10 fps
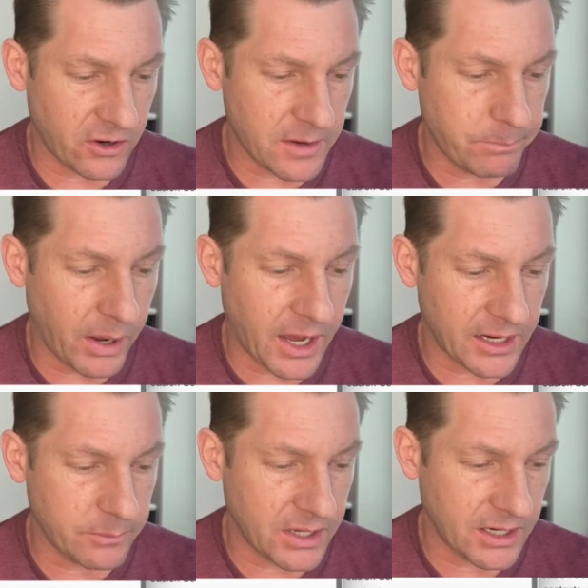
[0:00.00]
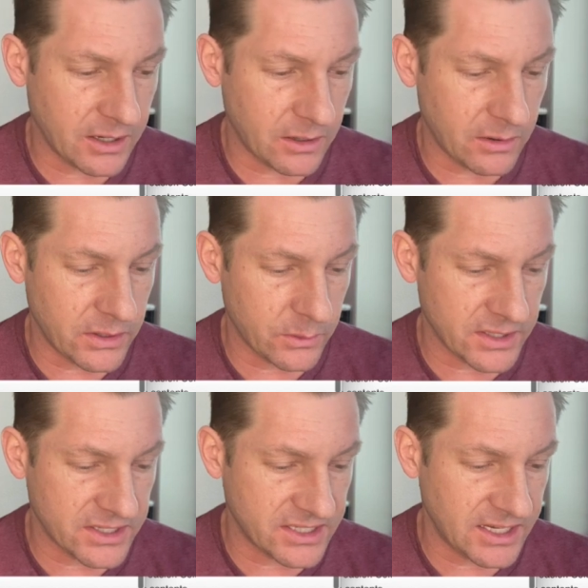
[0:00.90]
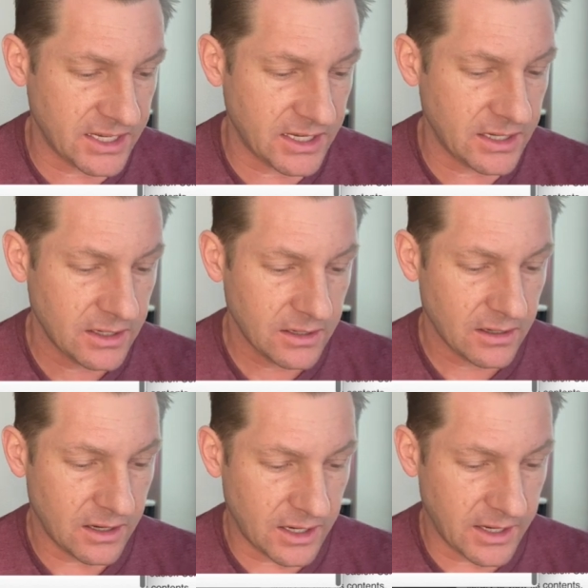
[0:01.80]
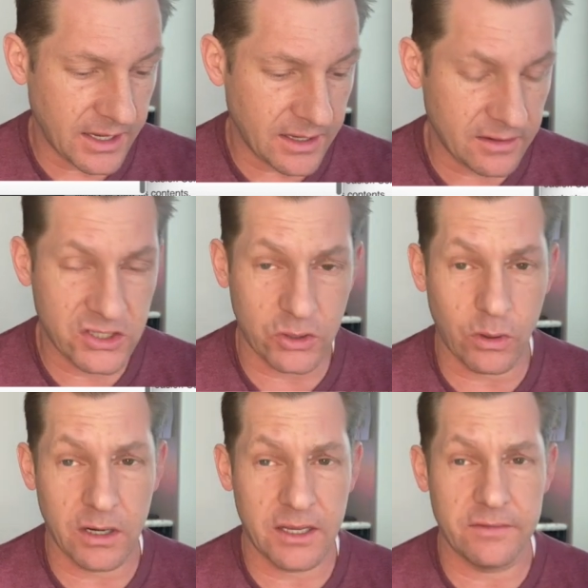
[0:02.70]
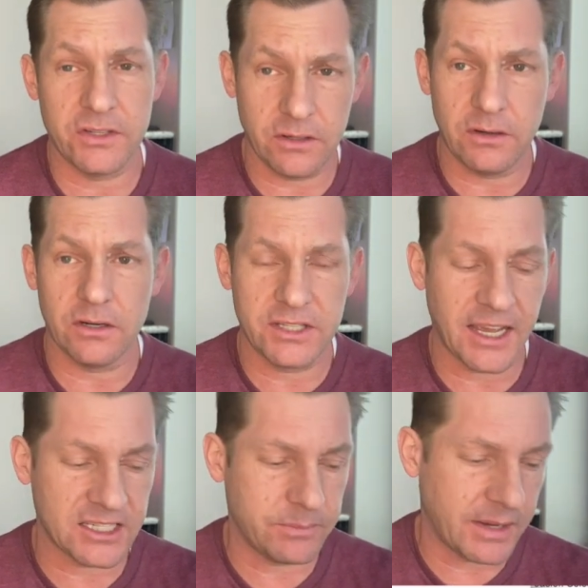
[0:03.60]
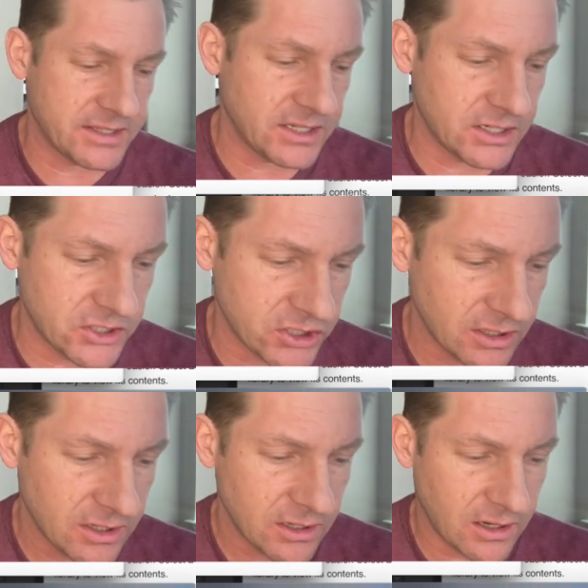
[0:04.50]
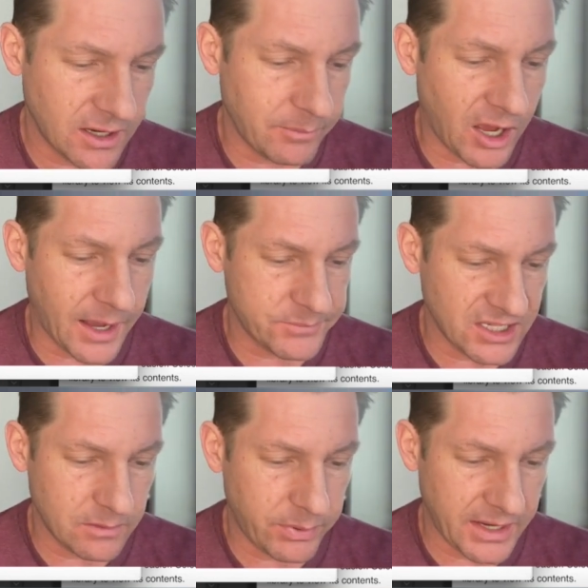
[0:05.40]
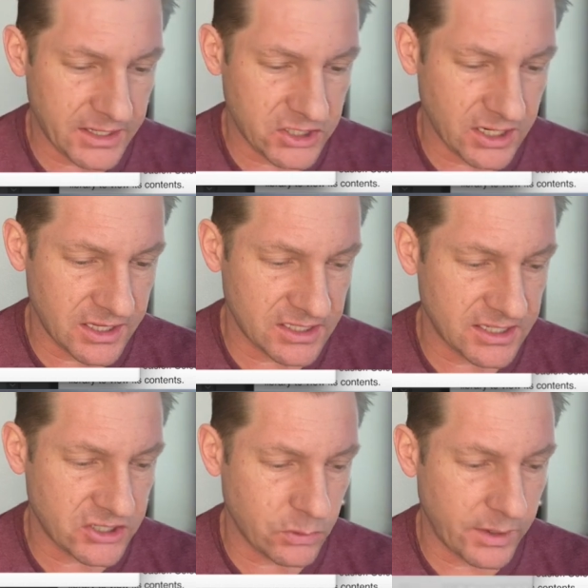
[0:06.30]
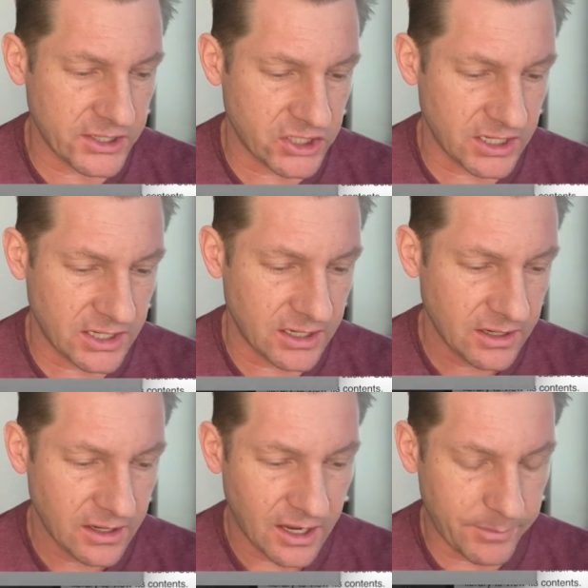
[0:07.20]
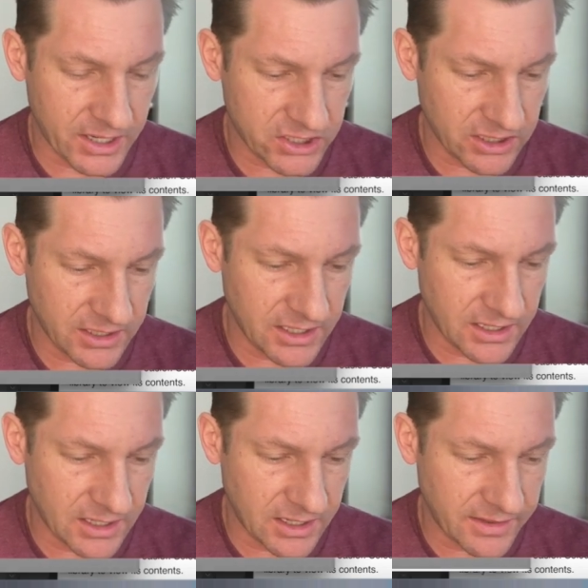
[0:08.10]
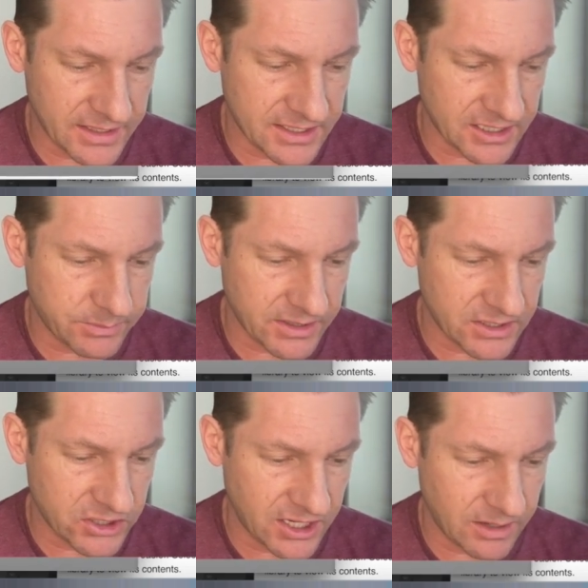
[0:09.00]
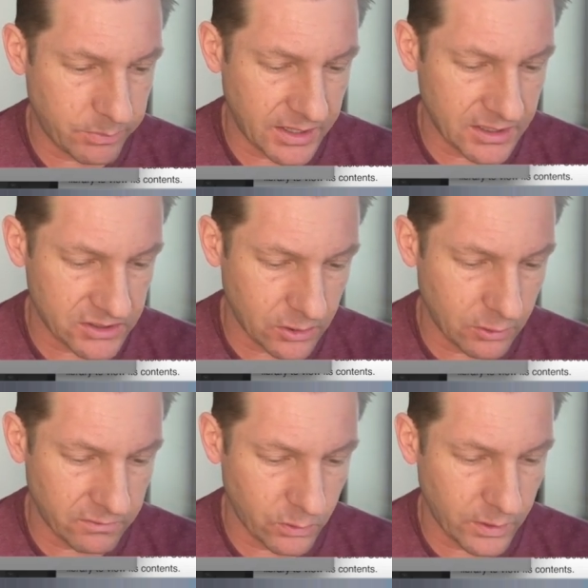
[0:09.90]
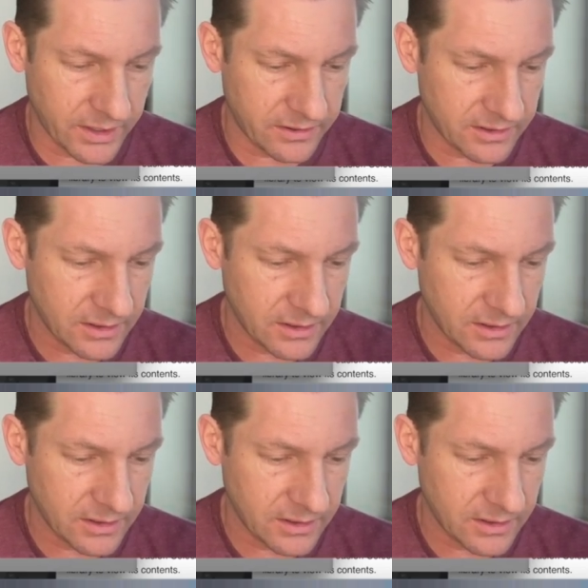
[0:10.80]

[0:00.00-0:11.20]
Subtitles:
bottom here, you can see Square gives you your text message opt-in page. And in this situation, I'm actually, that text message campaign is over with.